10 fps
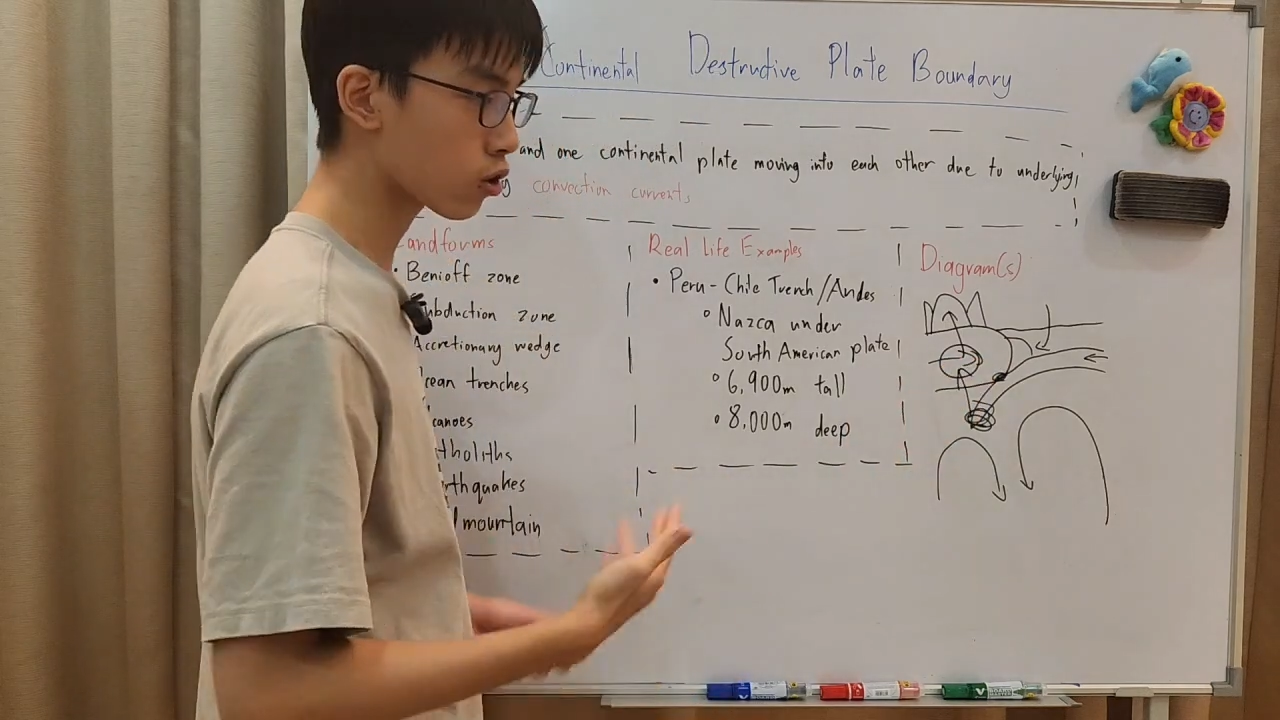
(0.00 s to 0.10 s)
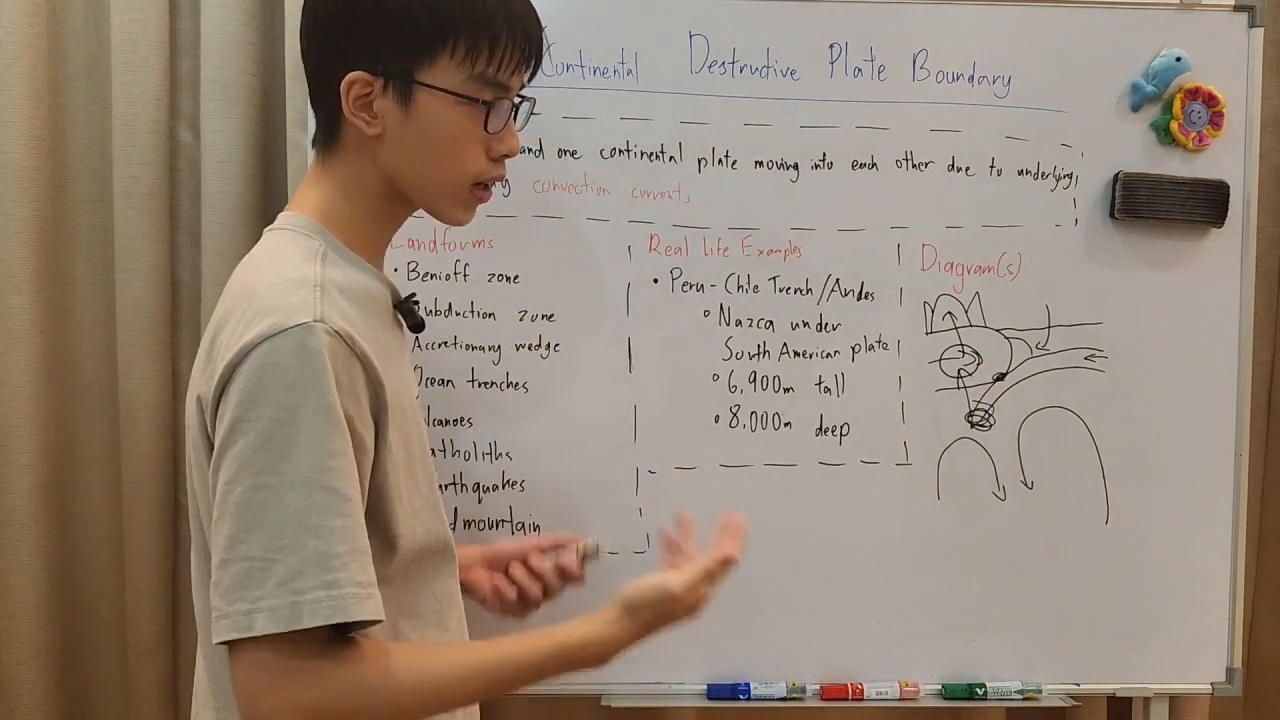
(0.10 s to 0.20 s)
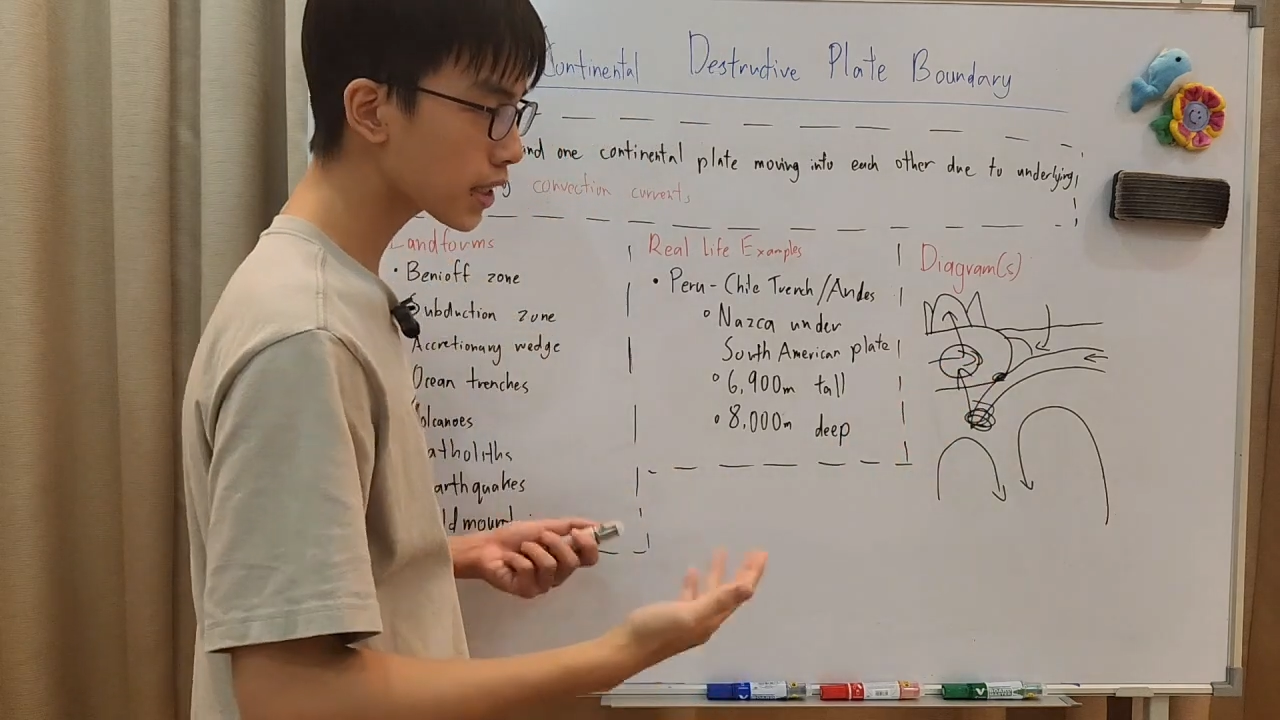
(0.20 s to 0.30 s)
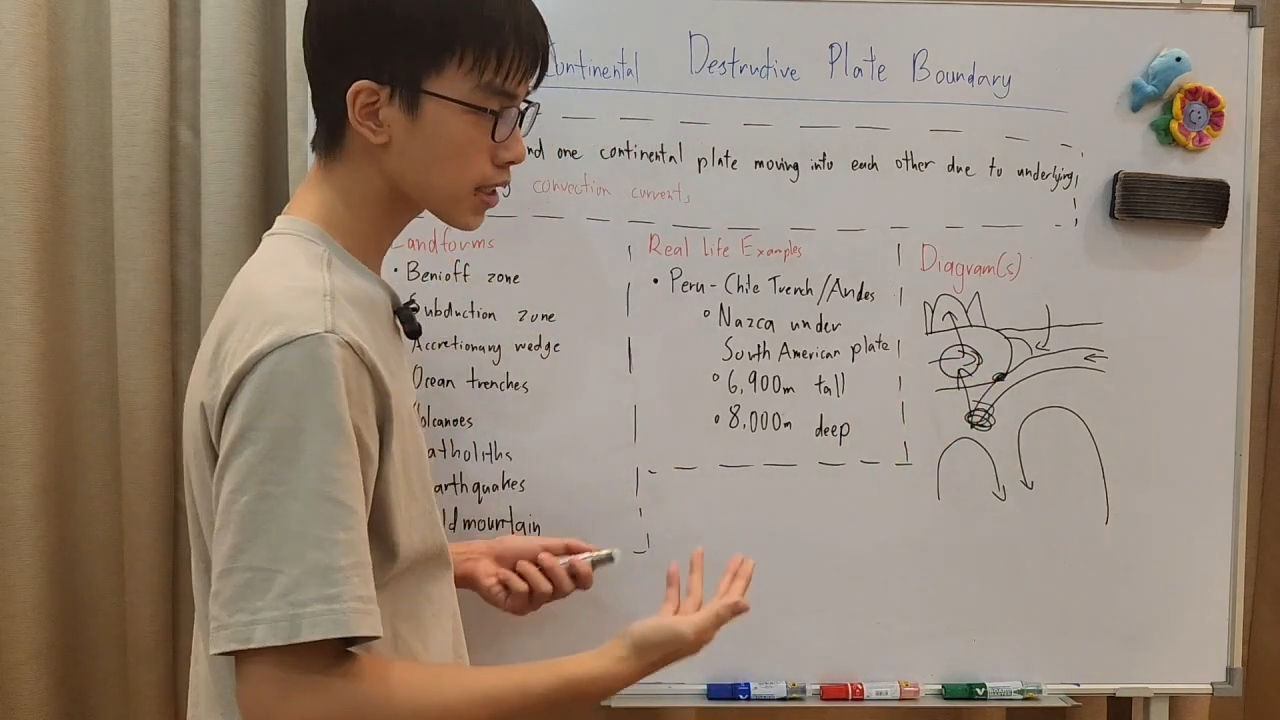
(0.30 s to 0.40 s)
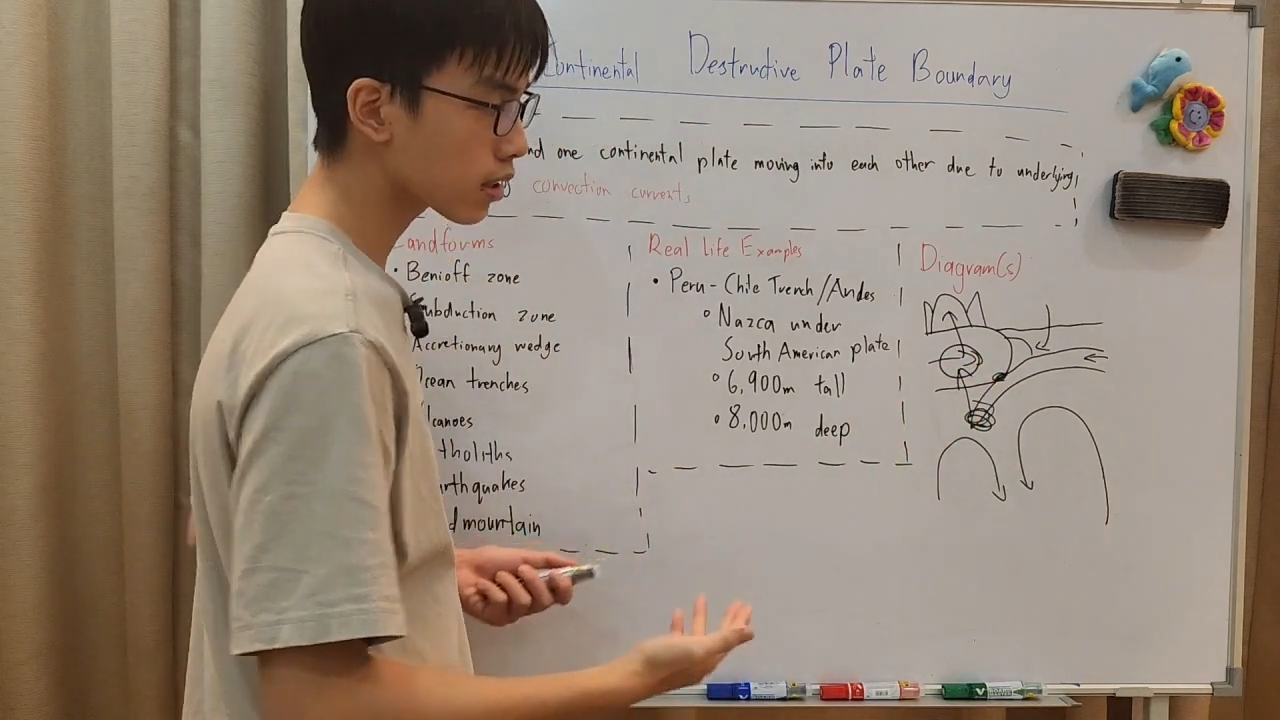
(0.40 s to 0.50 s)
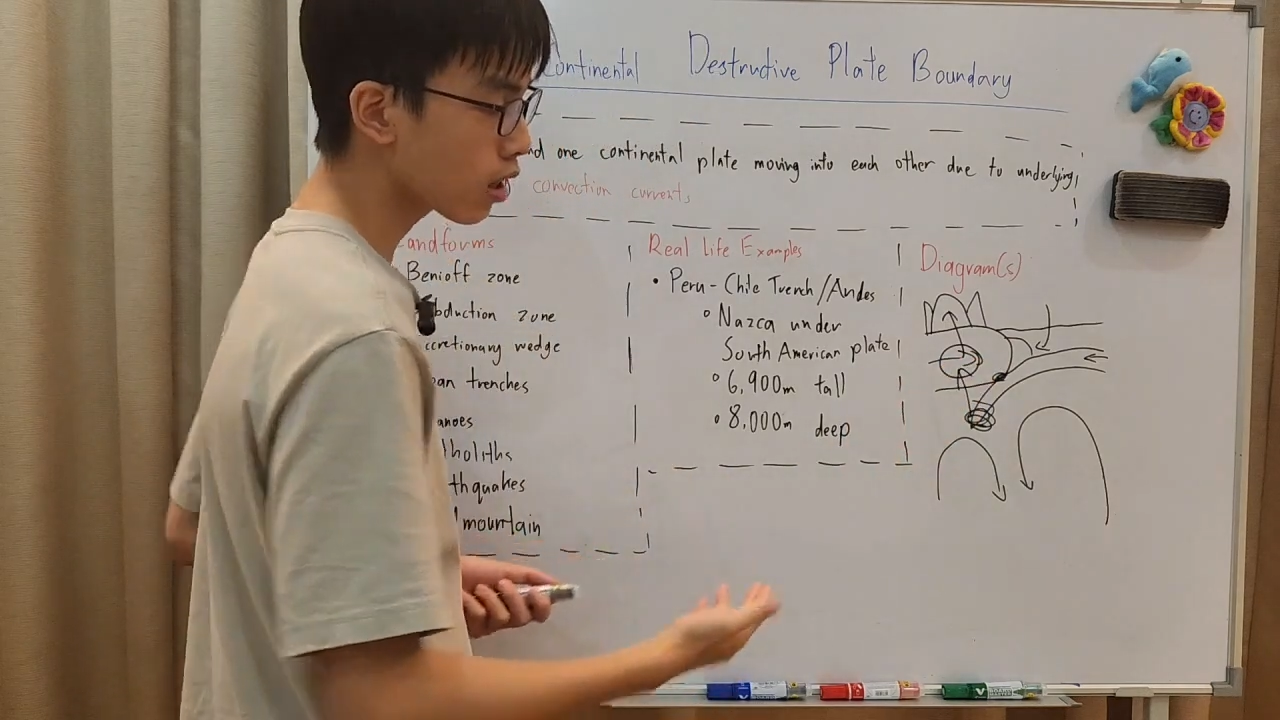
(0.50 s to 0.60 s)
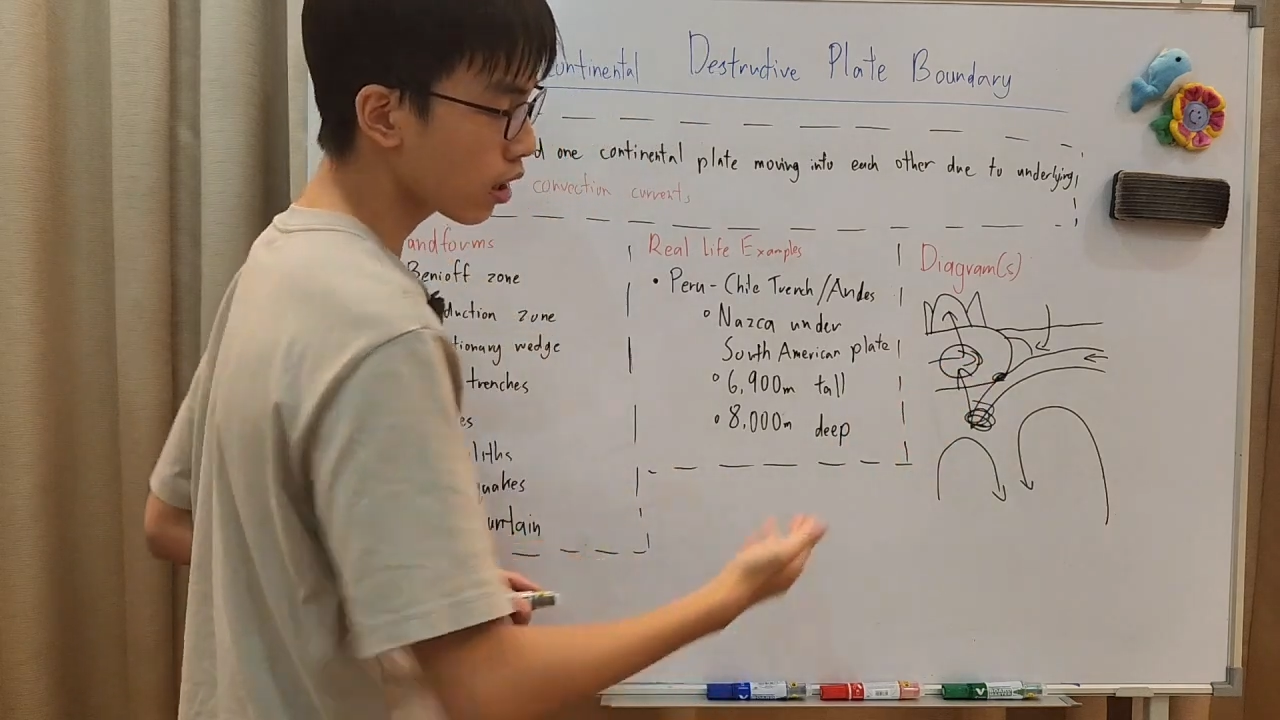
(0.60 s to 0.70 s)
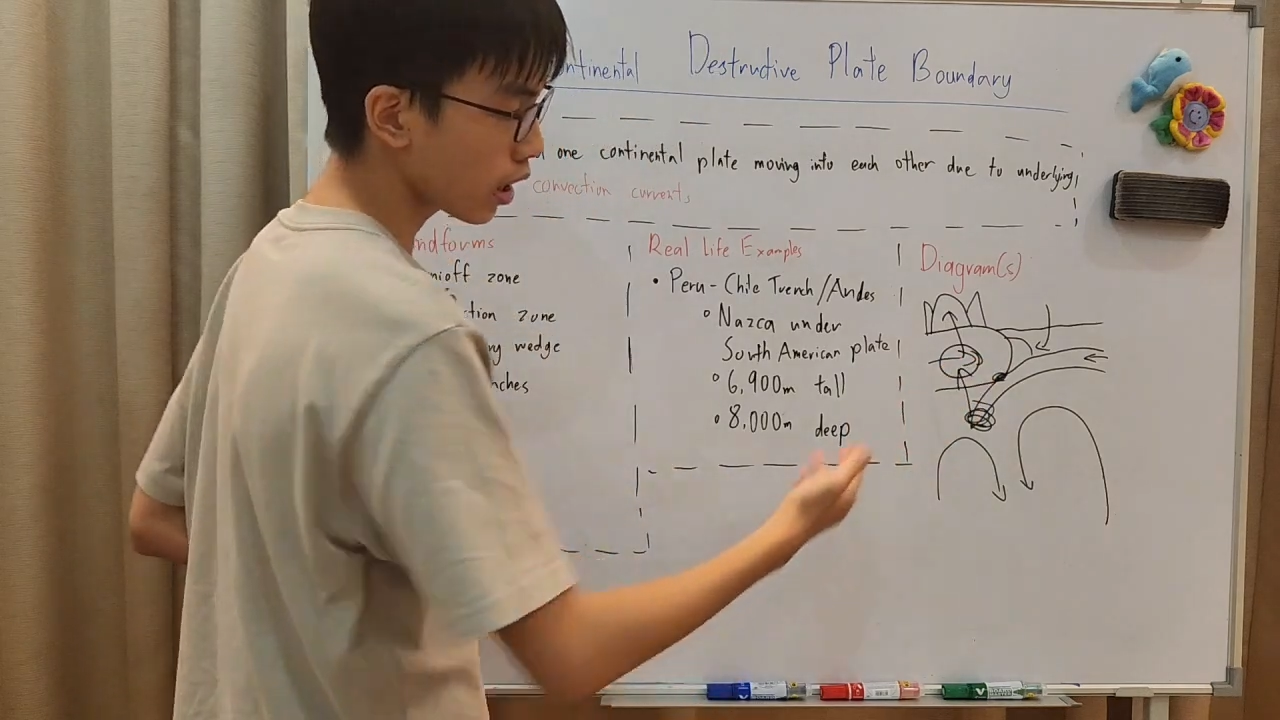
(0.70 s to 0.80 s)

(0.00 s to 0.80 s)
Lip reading: crust,